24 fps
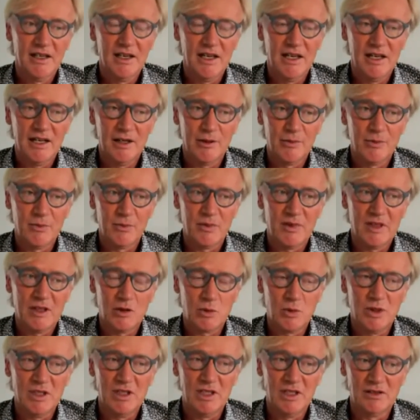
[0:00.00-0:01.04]
that
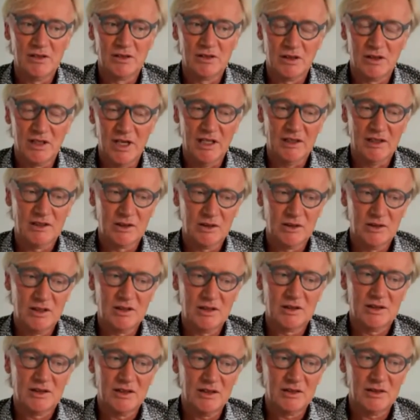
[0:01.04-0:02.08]
we need to get. So
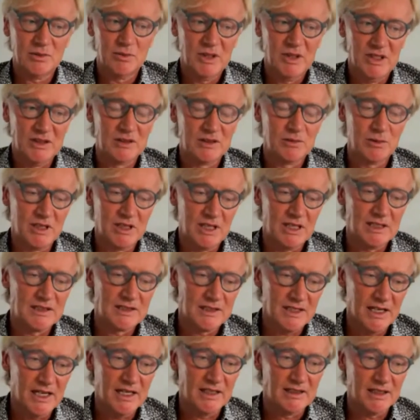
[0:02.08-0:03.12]
this means what I
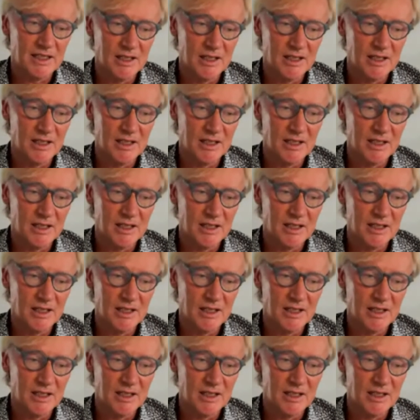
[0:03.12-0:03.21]
said.